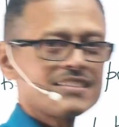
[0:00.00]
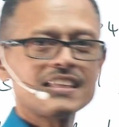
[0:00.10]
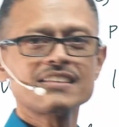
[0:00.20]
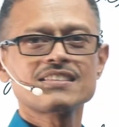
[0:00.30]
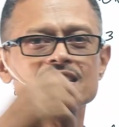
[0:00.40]
I
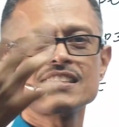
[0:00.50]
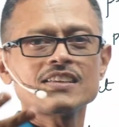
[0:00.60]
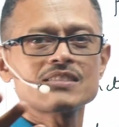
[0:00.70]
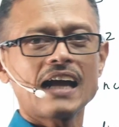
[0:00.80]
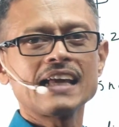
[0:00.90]
select
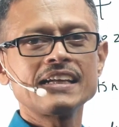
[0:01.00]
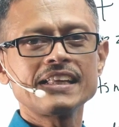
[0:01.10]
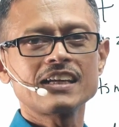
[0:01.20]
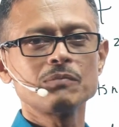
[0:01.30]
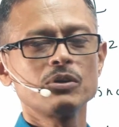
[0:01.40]
6
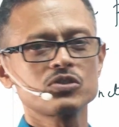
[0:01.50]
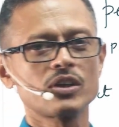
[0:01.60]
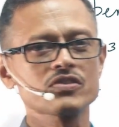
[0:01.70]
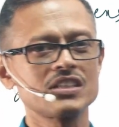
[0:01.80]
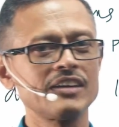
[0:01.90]
identical books
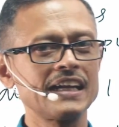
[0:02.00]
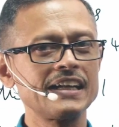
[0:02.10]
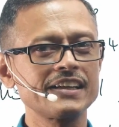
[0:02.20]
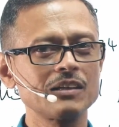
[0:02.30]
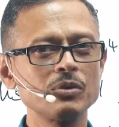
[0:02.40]
out of 7
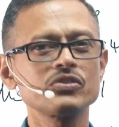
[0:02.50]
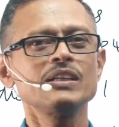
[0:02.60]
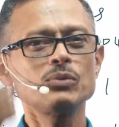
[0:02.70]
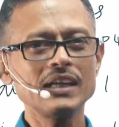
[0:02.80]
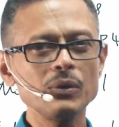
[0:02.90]
identical books?
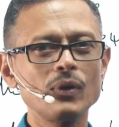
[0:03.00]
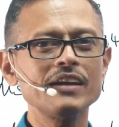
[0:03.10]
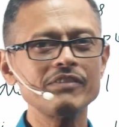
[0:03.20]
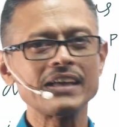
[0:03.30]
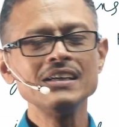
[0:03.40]
In only
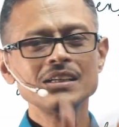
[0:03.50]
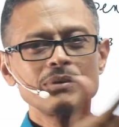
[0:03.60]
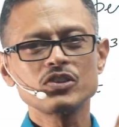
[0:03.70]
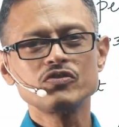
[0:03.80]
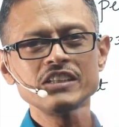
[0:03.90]
1 way.
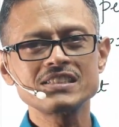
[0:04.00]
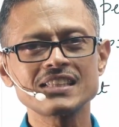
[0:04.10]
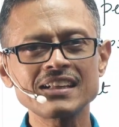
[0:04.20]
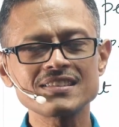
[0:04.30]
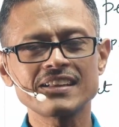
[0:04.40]
Because with
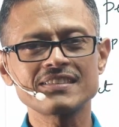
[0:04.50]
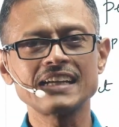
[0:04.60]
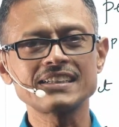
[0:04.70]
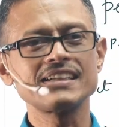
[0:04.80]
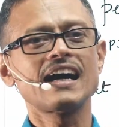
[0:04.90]
6 I
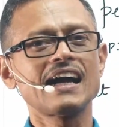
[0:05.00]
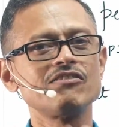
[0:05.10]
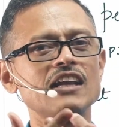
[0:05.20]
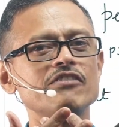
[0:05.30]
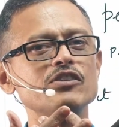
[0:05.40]
selected, I
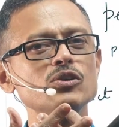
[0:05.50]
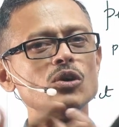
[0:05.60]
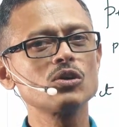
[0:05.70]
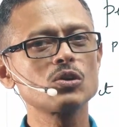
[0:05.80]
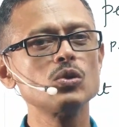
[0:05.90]
have left
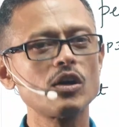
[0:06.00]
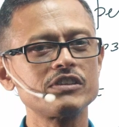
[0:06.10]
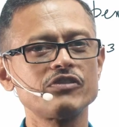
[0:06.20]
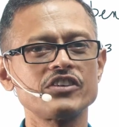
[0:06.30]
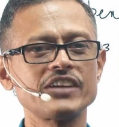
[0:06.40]
no clue
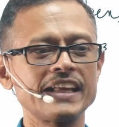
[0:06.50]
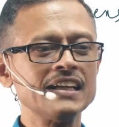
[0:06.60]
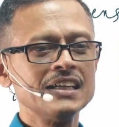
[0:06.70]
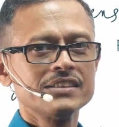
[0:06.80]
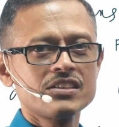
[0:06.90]
of differentiating.
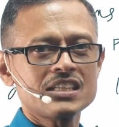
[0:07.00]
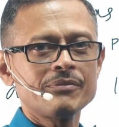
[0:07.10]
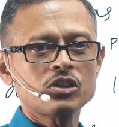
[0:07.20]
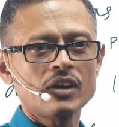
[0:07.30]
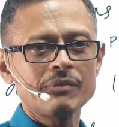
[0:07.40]
This
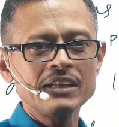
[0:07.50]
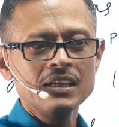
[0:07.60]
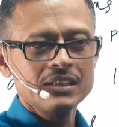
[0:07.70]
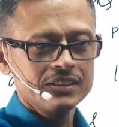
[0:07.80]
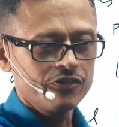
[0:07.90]
time it could have been
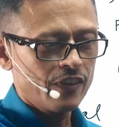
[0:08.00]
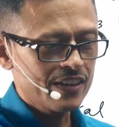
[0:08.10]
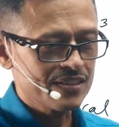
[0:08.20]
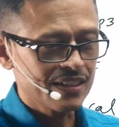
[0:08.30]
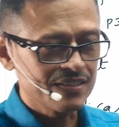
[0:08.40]
the
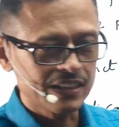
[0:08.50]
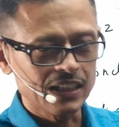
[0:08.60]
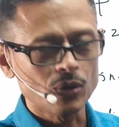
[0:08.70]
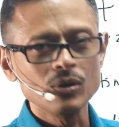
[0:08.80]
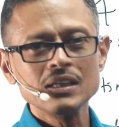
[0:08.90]
first 6
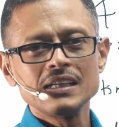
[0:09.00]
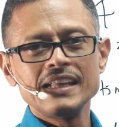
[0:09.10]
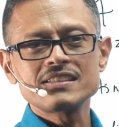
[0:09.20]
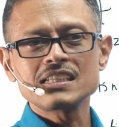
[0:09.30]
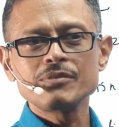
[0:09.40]
in the row.
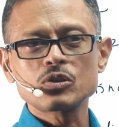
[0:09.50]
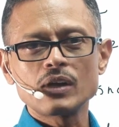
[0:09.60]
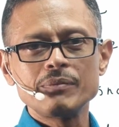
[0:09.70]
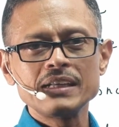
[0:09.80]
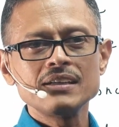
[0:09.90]
Next time it
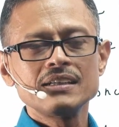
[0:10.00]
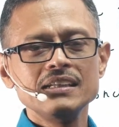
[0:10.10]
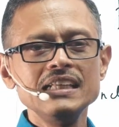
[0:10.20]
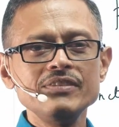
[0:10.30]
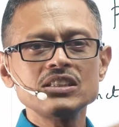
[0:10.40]
could have been
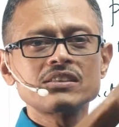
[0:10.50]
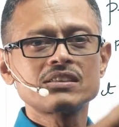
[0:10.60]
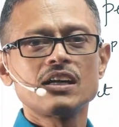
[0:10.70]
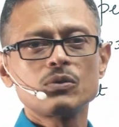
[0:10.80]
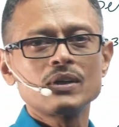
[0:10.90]
leaving the
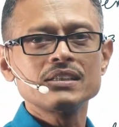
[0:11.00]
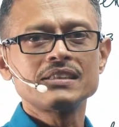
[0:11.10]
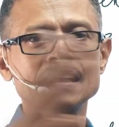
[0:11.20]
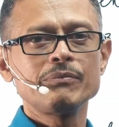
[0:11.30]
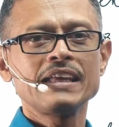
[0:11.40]
third one,
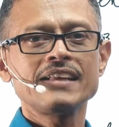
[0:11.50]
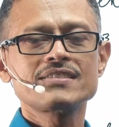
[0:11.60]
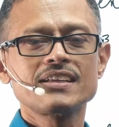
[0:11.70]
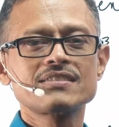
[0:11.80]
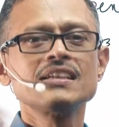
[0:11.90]
the remaining
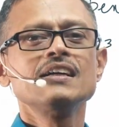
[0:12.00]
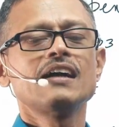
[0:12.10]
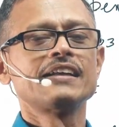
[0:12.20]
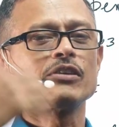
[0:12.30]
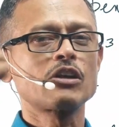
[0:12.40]
6,
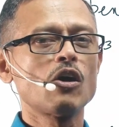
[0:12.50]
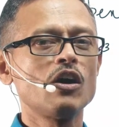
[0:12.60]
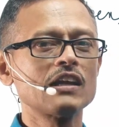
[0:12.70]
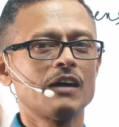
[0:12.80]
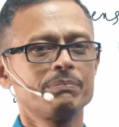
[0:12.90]
and it will
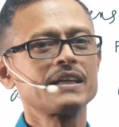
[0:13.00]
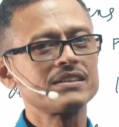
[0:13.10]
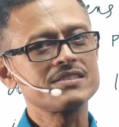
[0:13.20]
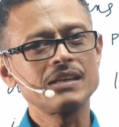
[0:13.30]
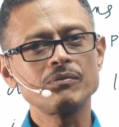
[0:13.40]
all appear
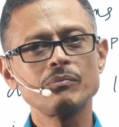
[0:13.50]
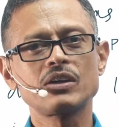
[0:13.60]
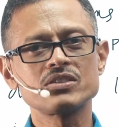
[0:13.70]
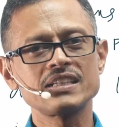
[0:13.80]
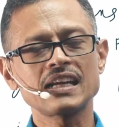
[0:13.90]
the same
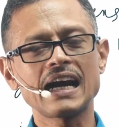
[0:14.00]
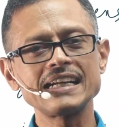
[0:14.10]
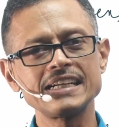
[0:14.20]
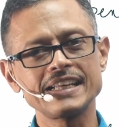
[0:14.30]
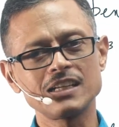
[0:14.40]
because they are
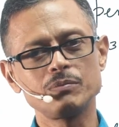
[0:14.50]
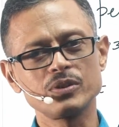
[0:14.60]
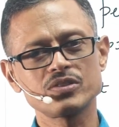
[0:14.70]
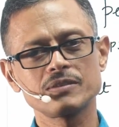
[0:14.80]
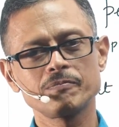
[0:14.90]
identical
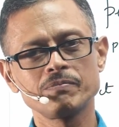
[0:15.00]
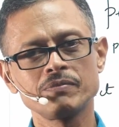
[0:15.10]
books.